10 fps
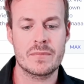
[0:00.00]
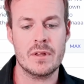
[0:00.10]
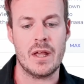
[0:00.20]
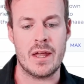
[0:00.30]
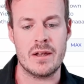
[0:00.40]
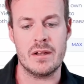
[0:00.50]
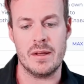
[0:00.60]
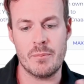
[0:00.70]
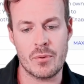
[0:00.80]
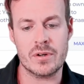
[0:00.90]
And
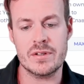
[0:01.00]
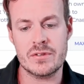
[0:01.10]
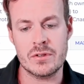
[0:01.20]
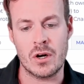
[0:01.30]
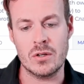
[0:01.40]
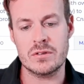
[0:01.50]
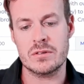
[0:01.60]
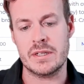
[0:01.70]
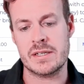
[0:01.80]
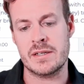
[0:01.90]
important to note
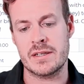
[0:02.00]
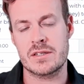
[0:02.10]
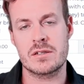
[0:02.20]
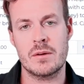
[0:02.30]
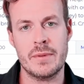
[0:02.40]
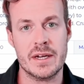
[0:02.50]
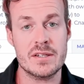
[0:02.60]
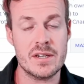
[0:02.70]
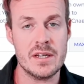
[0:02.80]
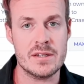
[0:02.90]
is that some
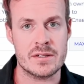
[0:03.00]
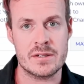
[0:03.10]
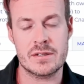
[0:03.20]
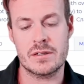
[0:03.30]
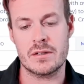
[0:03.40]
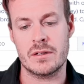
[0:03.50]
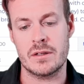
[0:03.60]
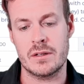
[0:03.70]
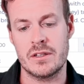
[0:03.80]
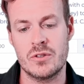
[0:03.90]
exchanges
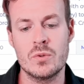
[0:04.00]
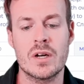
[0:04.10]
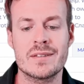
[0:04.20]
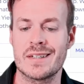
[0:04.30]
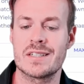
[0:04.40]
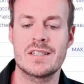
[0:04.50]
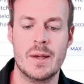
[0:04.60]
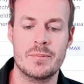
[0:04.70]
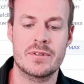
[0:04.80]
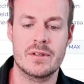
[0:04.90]
do not
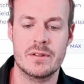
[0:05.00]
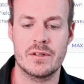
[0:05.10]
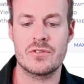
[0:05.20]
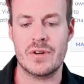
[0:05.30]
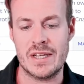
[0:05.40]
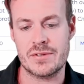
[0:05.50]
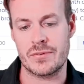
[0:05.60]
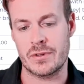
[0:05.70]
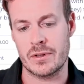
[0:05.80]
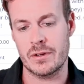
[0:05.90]
accept the
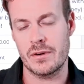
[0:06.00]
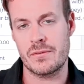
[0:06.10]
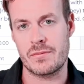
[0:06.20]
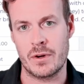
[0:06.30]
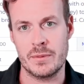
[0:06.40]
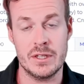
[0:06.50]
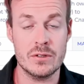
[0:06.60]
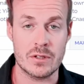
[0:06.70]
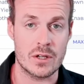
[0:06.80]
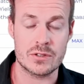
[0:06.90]
transfer from
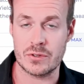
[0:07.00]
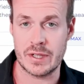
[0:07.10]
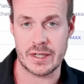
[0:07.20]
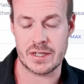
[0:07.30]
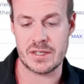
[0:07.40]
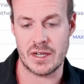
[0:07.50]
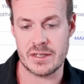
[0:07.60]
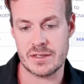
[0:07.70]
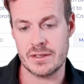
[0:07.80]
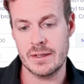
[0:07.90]
yield nodes to their
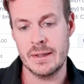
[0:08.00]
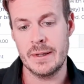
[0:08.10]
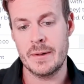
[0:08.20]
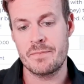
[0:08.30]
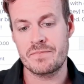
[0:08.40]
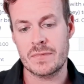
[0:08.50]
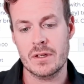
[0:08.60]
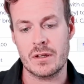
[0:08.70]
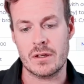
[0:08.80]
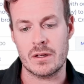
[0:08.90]
exchange.
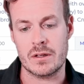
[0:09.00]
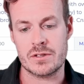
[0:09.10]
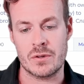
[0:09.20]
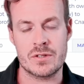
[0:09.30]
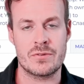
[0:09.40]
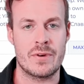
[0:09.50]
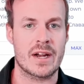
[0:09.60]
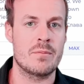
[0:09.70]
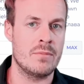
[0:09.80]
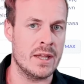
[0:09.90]
So it's
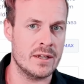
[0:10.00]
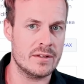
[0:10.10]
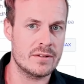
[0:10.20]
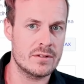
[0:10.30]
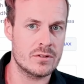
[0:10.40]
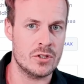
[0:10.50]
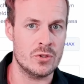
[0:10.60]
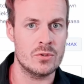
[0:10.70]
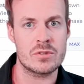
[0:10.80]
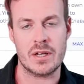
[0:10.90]
recommended to
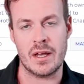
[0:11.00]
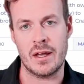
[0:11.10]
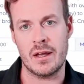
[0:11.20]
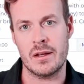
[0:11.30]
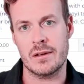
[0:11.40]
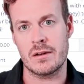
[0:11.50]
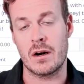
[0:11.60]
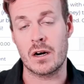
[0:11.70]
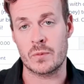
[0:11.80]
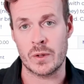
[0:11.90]
use a
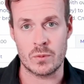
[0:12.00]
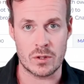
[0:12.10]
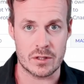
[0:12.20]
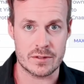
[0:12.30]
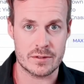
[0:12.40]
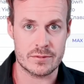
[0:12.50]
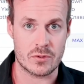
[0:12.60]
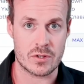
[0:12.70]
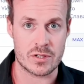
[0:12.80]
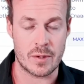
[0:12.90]
hardware wallet, for
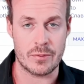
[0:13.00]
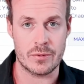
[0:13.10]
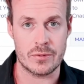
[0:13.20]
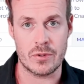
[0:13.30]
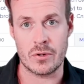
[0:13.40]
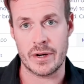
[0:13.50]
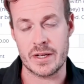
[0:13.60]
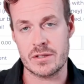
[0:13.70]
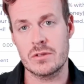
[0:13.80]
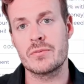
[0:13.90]
example, or a
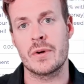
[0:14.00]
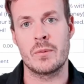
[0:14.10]
software